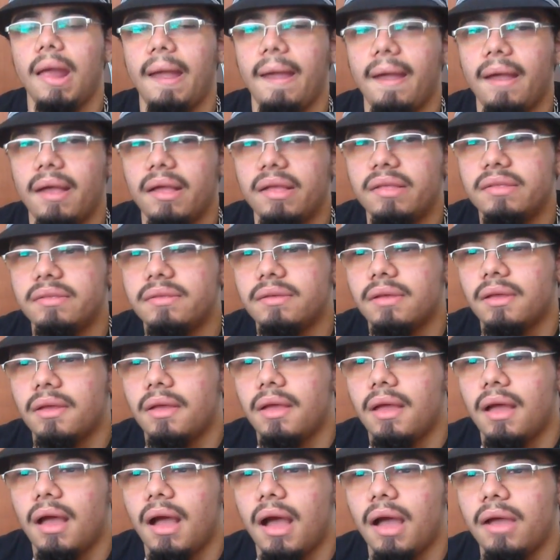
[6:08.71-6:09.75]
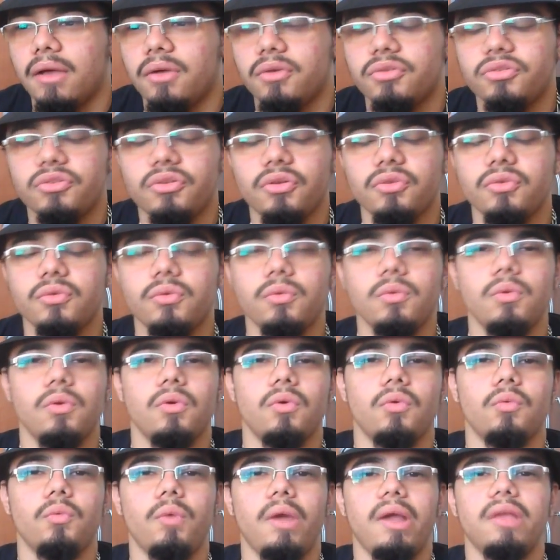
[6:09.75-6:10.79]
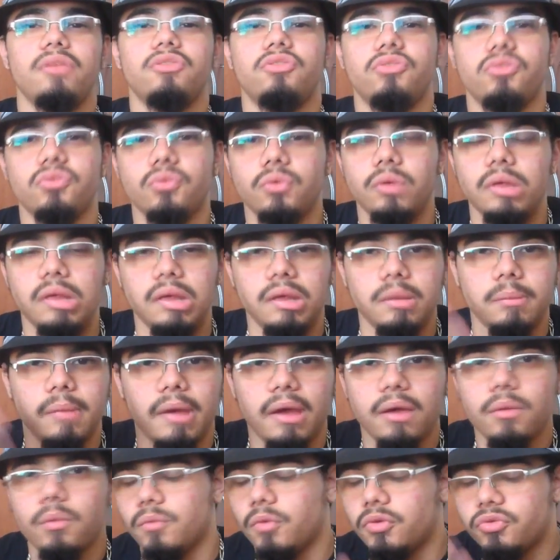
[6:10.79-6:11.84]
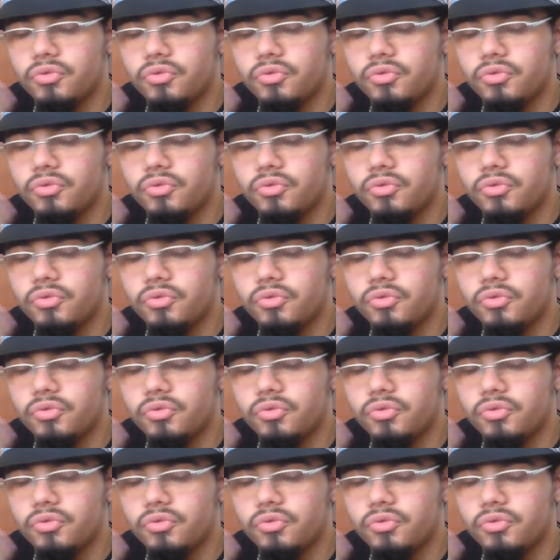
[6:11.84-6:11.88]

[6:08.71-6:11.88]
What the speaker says: And I also read Tsukihime,